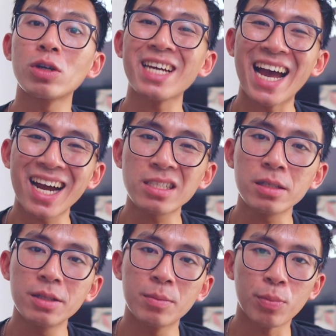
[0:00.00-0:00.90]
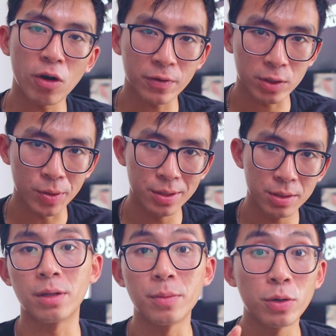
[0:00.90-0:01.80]
aren't actually the perfect ones.
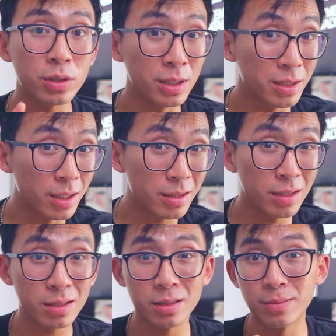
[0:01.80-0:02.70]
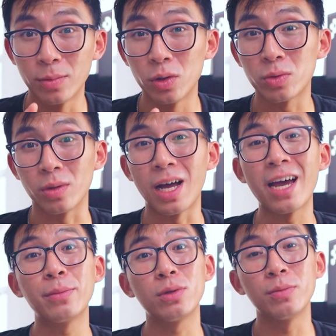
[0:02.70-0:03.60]
They're the most consistent, most
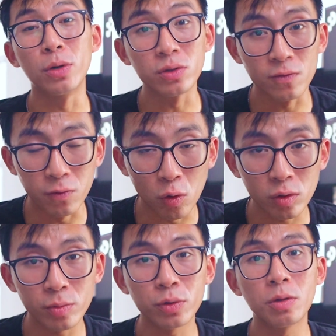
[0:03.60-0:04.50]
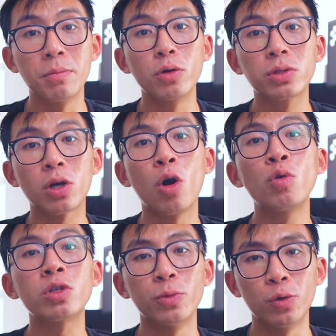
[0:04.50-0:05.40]
reliable, most vulnerable, and most
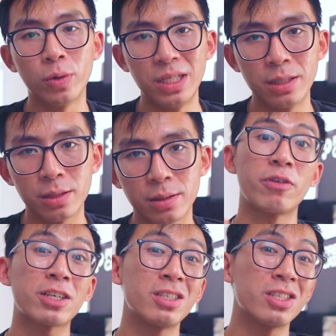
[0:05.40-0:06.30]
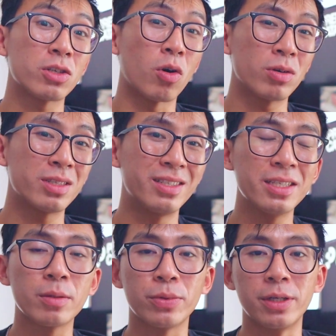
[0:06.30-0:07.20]
coachable ones. Perfectionists aren't
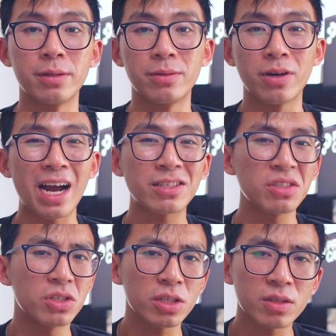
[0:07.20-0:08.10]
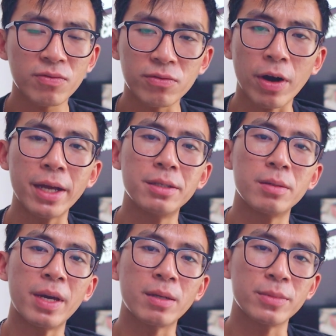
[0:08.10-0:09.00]
disciplined. They're actually just afraid
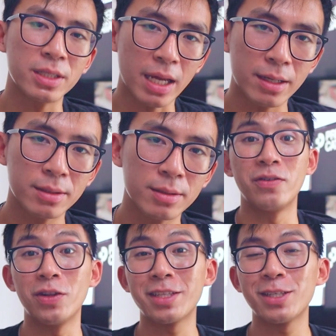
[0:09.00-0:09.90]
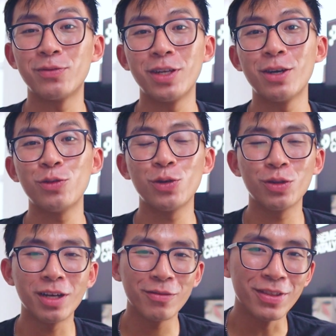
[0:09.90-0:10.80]
to make mistakes. If you like this video,
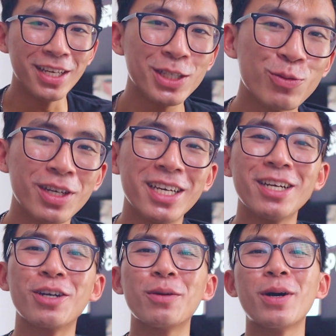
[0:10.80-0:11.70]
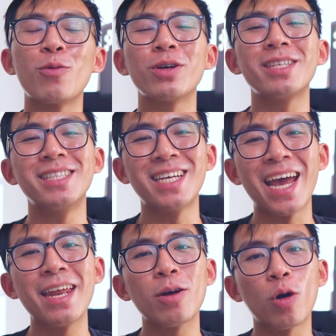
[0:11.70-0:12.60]
you'll love this one here about what the
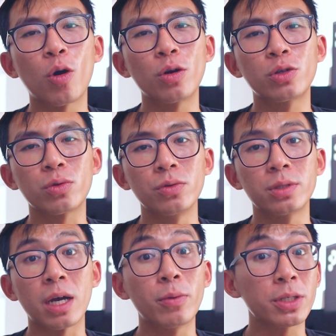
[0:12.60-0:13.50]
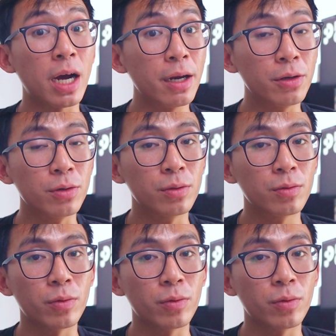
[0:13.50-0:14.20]
10 hard truths I wish I knew